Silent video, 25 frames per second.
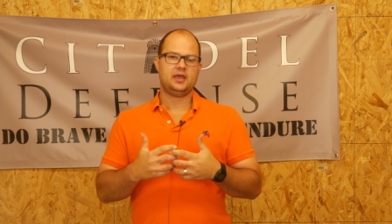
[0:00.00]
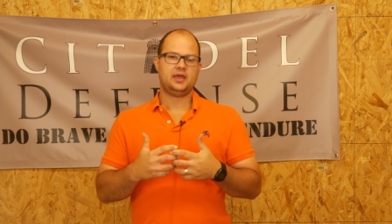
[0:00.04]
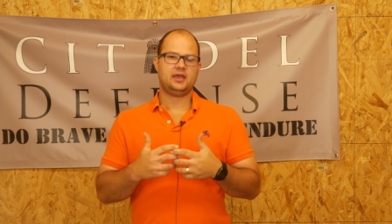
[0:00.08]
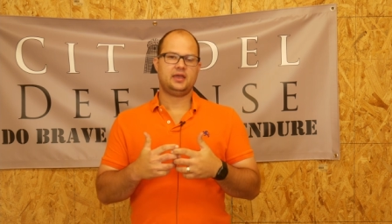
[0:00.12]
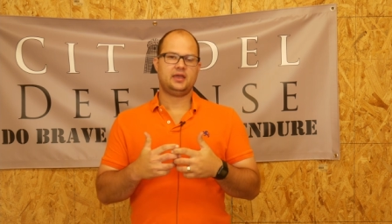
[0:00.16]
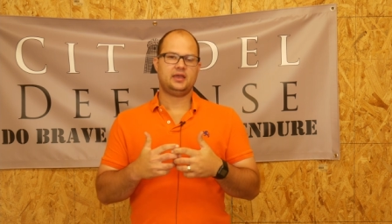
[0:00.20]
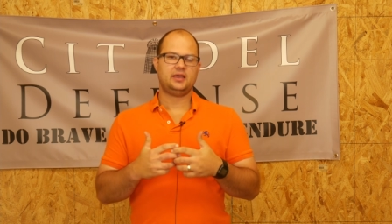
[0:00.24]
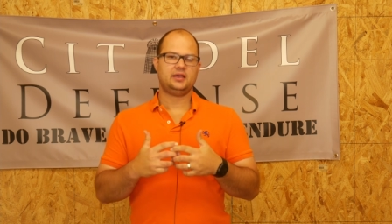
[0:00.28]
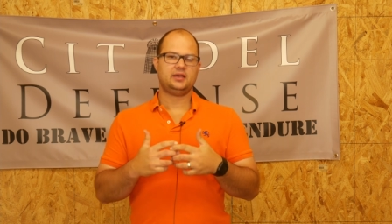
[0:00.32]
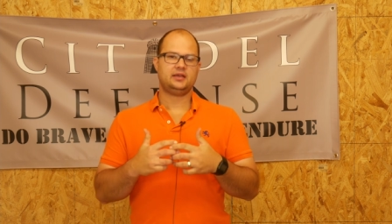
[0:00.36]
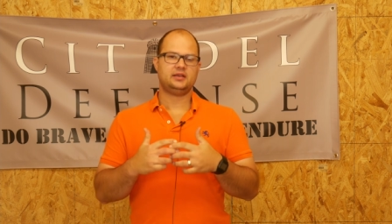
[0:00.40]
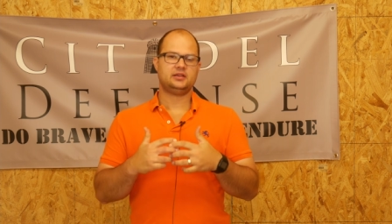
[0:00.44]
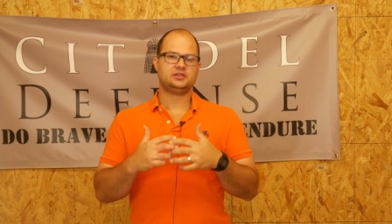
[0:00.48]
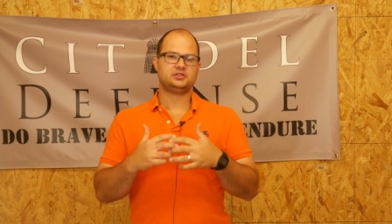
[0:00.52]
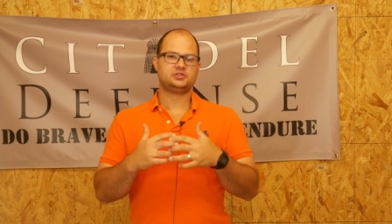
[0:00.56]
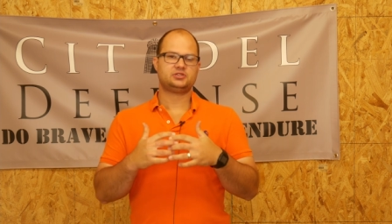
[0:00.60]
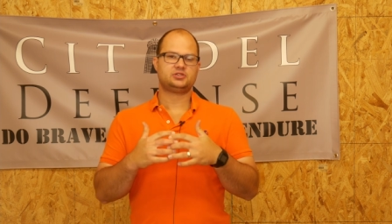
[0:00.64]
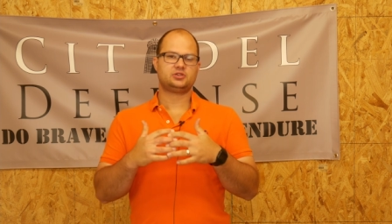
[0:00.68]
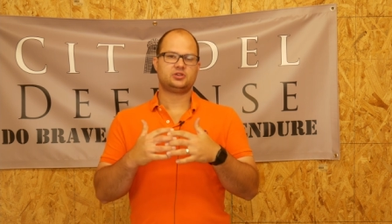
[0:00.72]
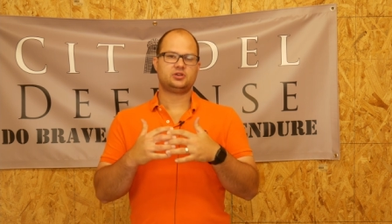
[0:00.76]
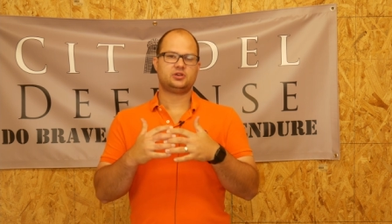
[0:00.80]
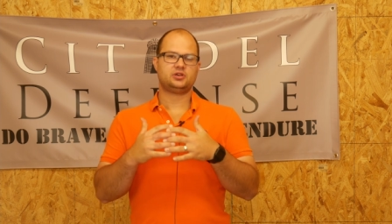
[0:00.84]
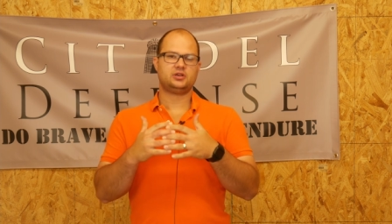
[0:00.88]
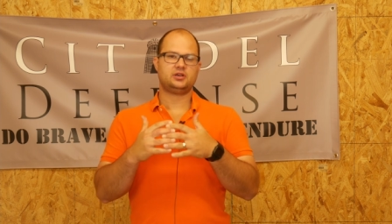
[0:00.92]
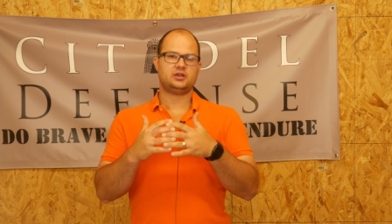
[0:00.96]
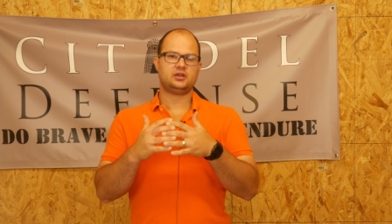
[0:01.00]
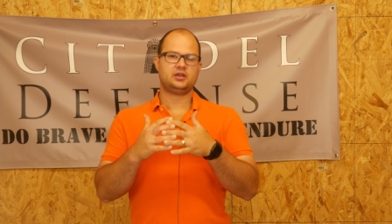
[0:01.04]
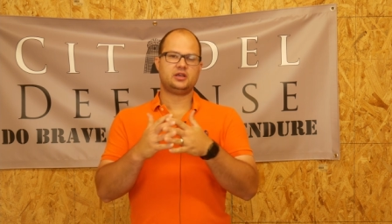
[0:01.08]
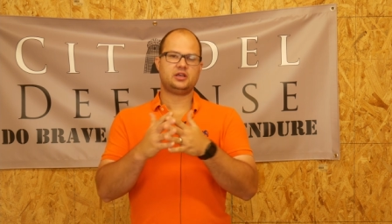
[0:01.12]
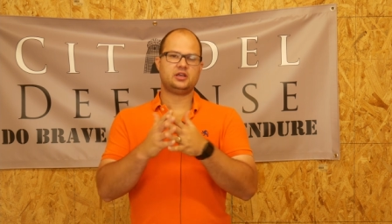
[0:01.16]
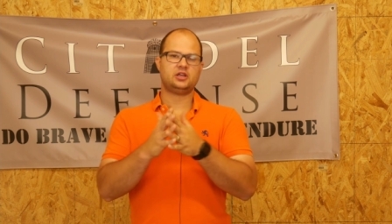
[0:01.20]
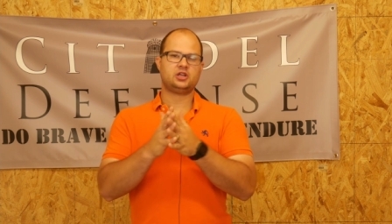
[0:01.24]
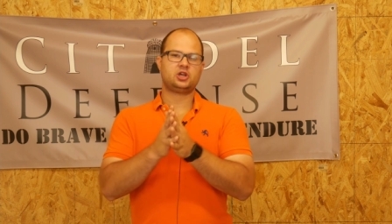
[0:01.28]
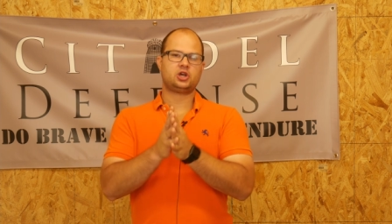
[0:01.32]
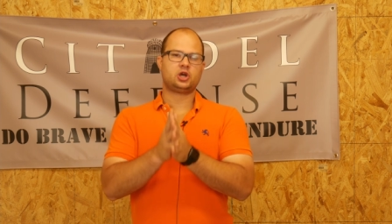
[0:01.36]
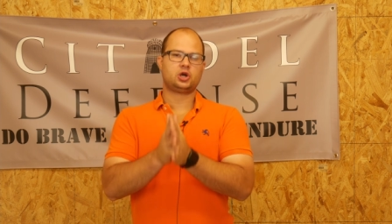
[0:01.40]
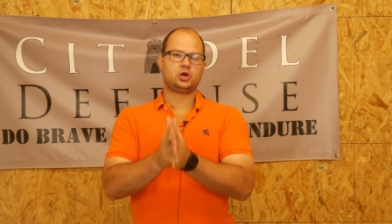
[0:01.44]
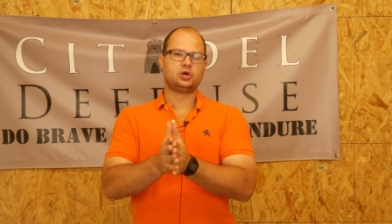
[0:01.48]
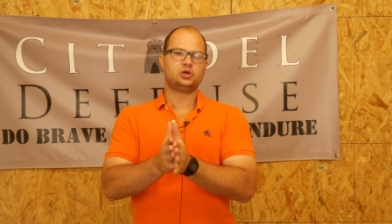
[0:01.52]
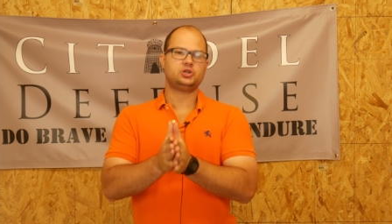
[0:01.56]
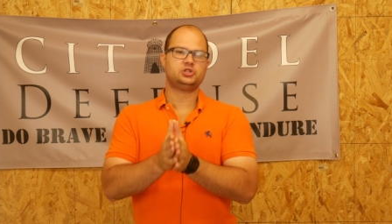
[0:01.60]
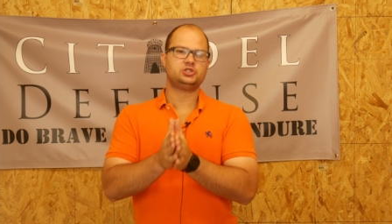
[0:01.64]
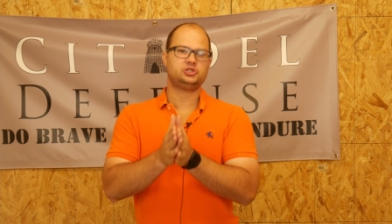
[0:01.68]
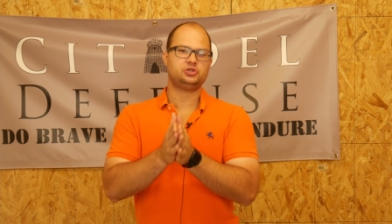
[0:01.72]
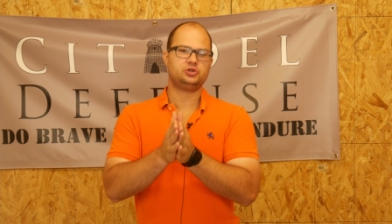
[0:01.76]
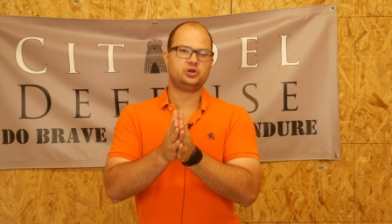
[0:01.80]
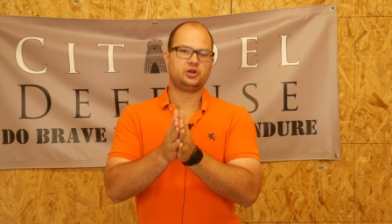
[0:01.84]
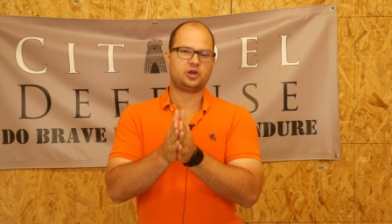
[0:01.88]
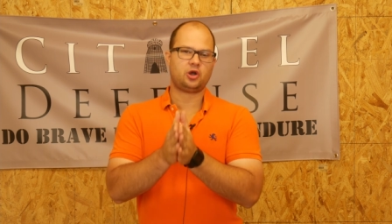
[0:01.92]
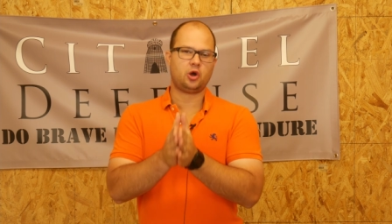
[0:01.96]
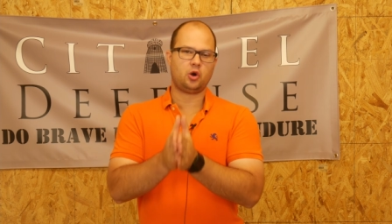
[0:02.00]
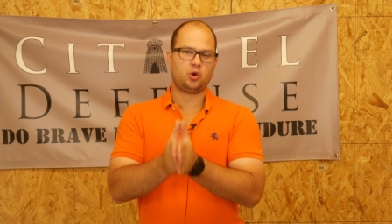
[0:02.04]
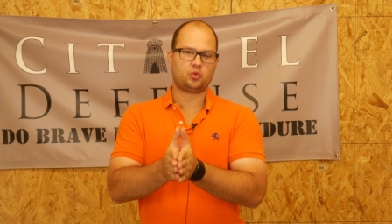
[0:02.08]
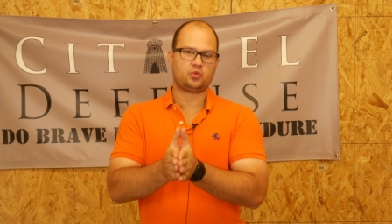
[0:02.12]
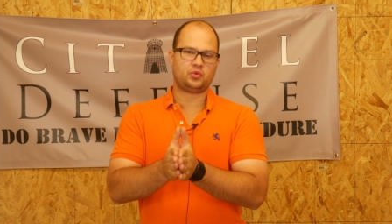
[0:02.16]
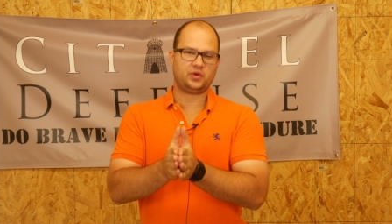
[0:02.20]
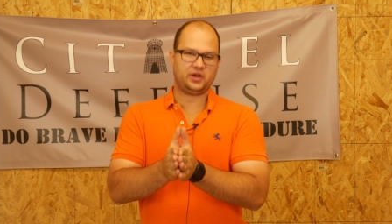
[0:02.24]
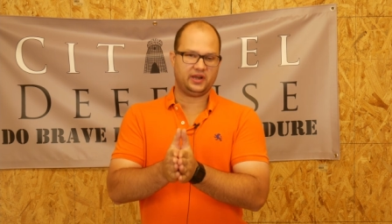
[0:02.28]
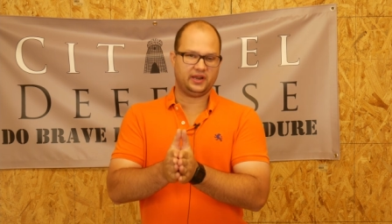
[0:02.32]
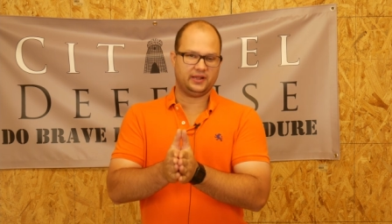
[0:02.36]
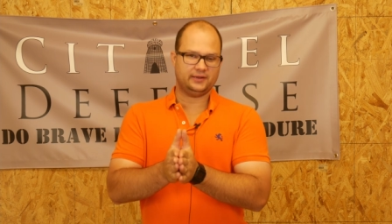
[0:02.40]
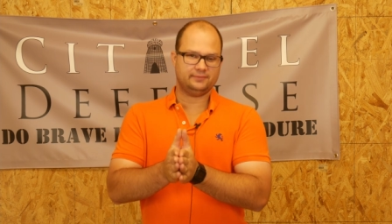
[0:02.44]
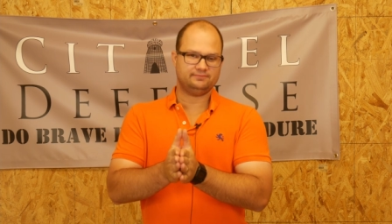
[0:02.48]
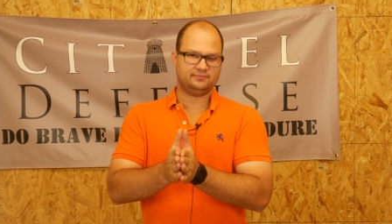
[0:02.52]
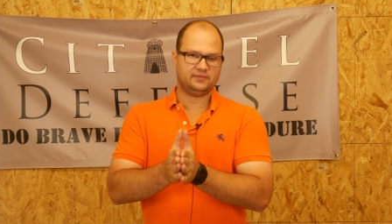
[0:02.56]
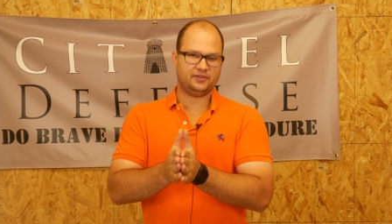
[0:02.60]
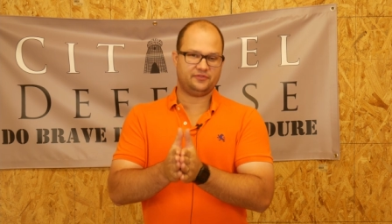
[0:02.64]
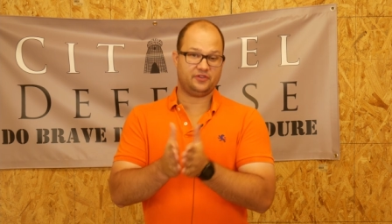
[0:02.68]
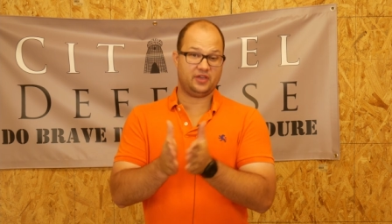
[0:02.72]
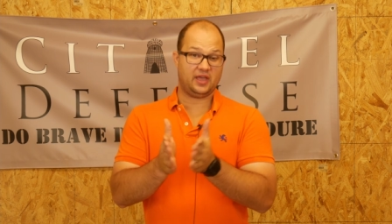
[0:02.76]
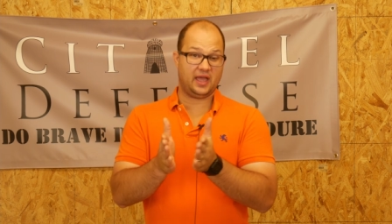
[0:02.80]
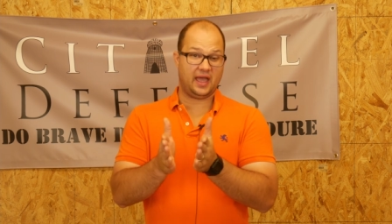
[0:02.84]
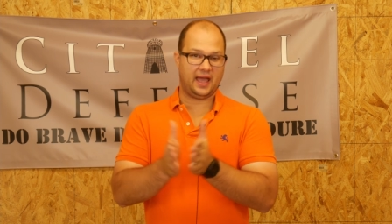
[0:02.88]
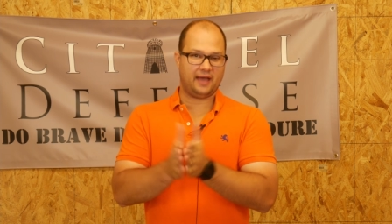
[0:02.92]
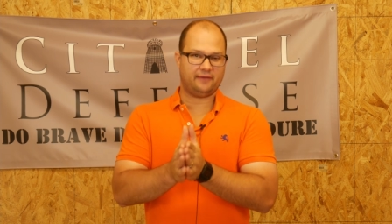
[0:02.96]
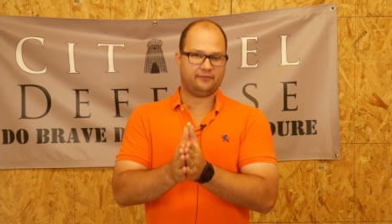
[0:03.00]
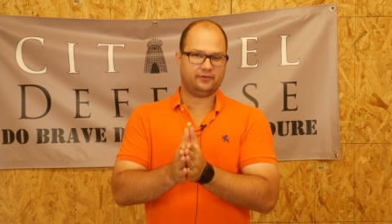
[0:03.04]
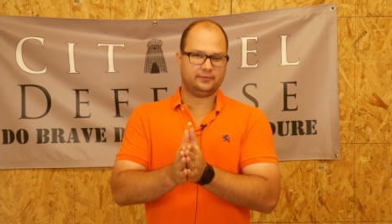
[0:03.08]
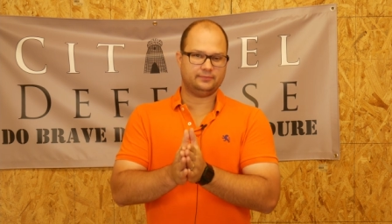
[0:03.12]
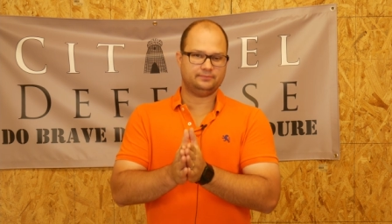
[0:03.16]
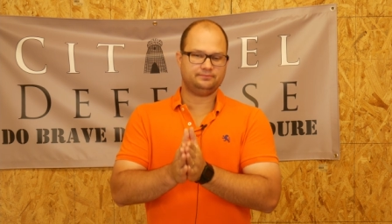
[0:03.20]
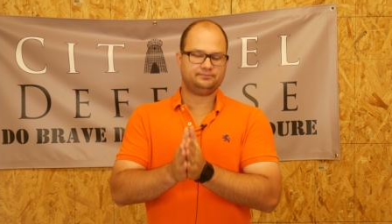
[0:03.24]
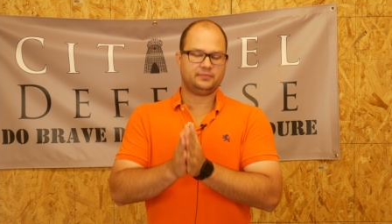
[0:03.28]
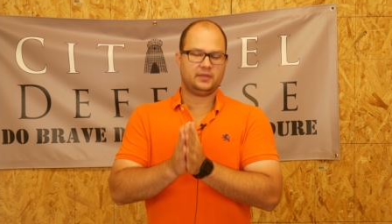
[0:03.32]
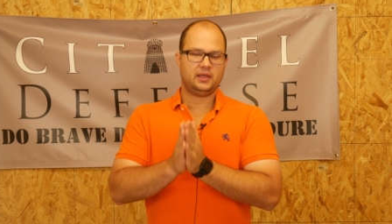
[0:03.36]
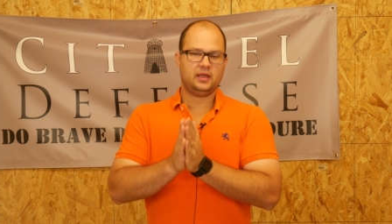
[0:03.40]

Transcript: is encourage you to go read it if you haven't.